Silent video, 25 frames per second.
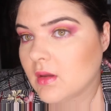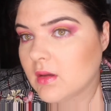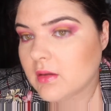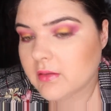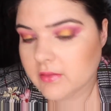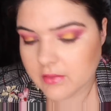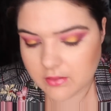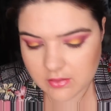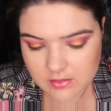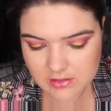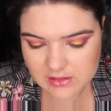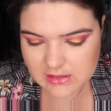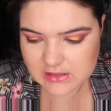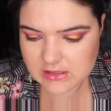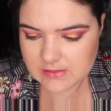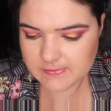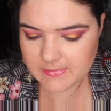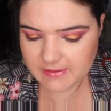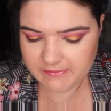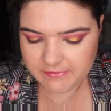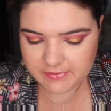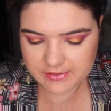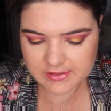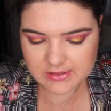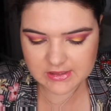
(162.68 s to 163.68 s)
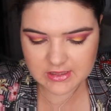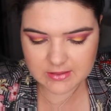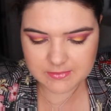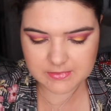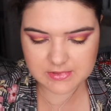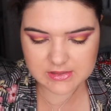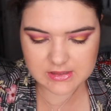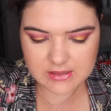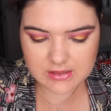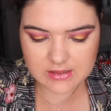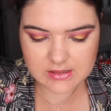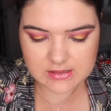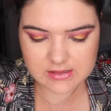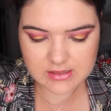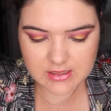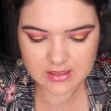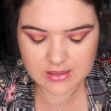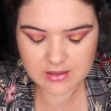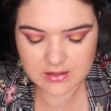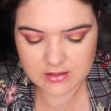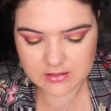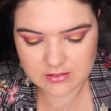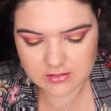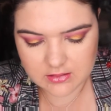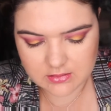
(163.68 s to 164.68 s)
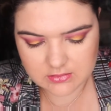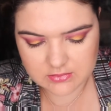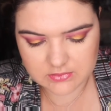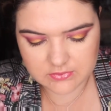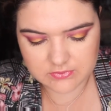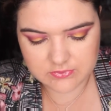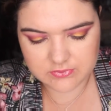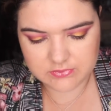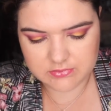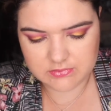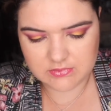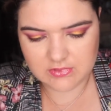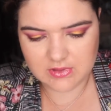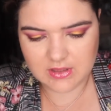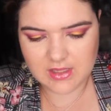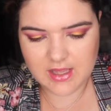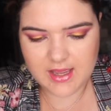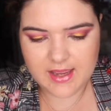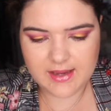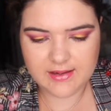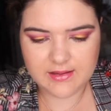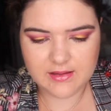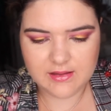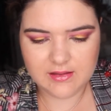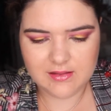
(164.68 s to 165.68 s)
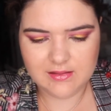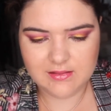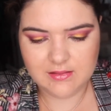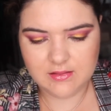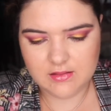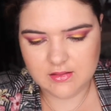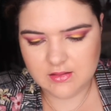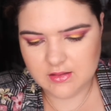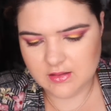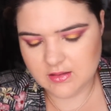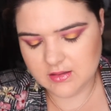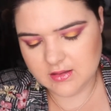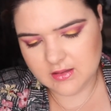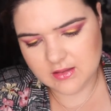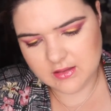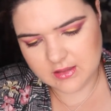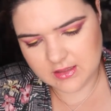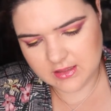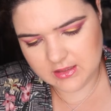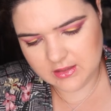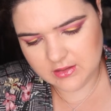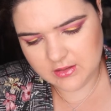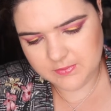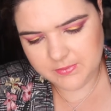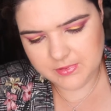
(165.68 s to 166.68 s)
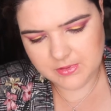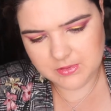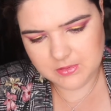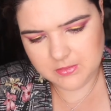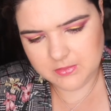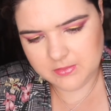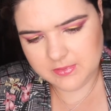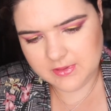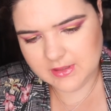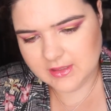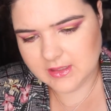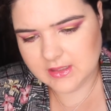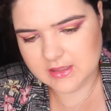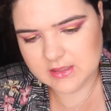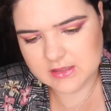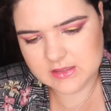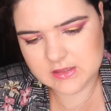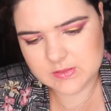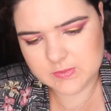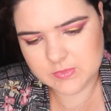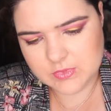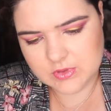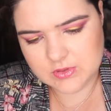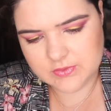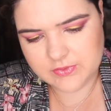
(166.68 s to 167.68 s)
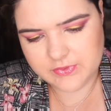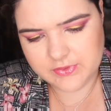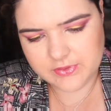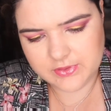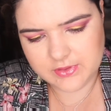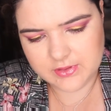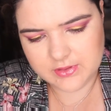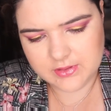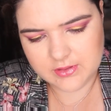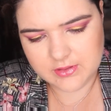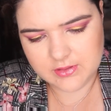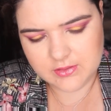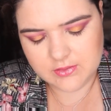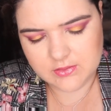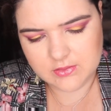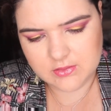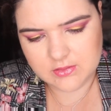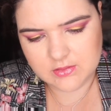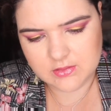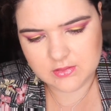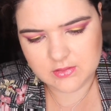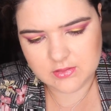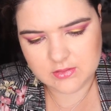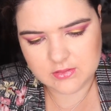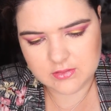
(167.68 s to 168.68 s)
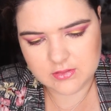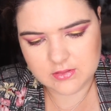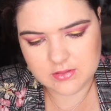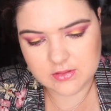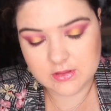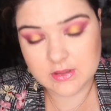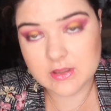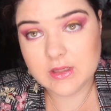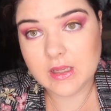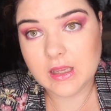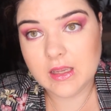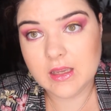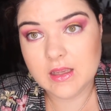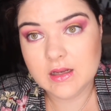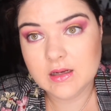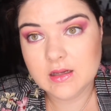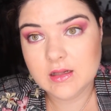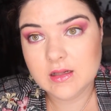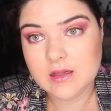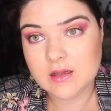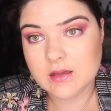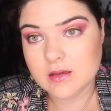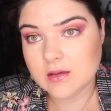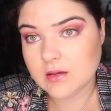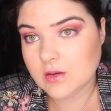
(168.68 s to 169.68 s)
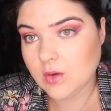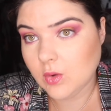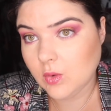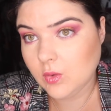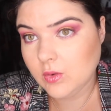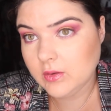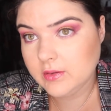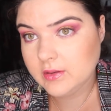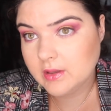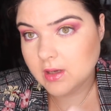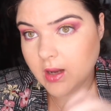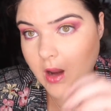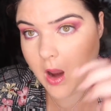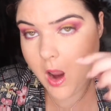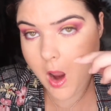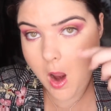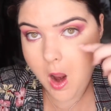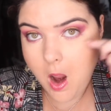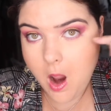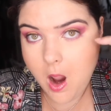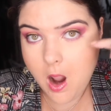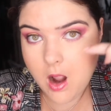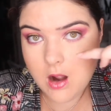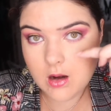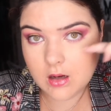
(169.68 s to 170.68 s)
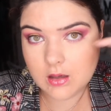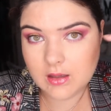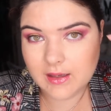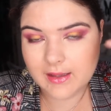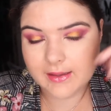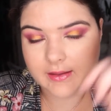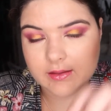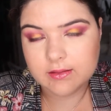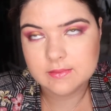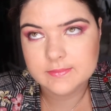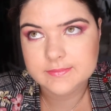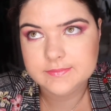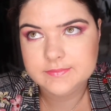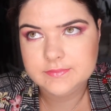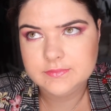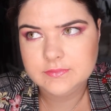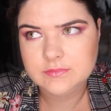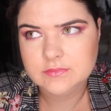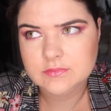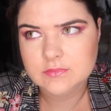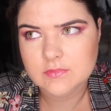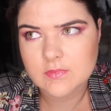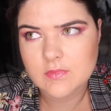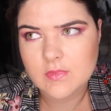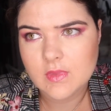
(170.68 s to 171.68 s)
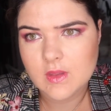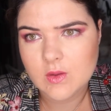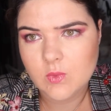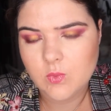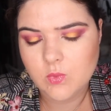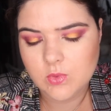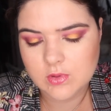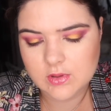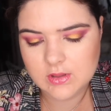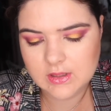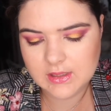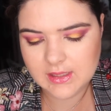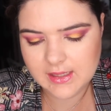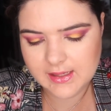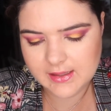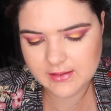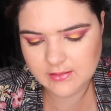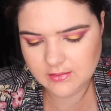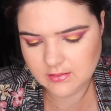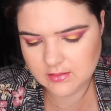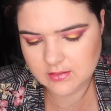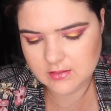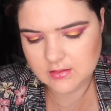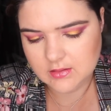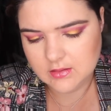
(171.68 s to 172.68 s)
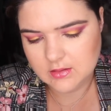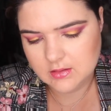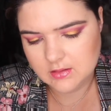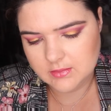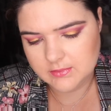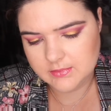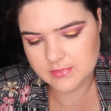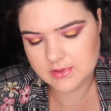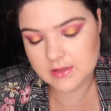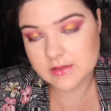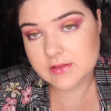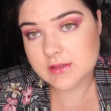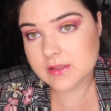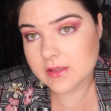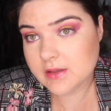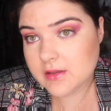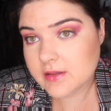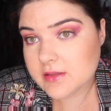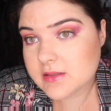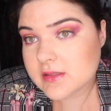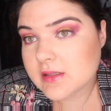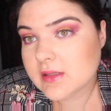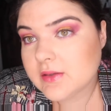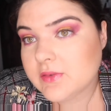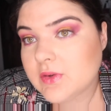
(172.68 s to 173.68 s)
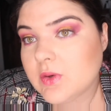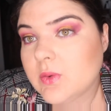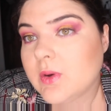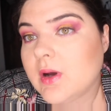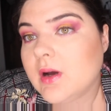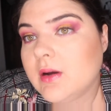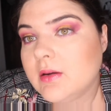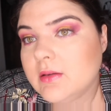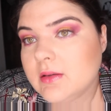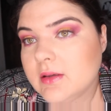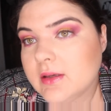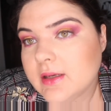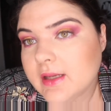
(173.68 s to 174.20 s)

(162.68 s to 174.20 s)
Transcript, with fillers: So this is my first time using this kind of liner. I know probably it's more for your inner corner, like waterline, but I was curious to give it a whirl.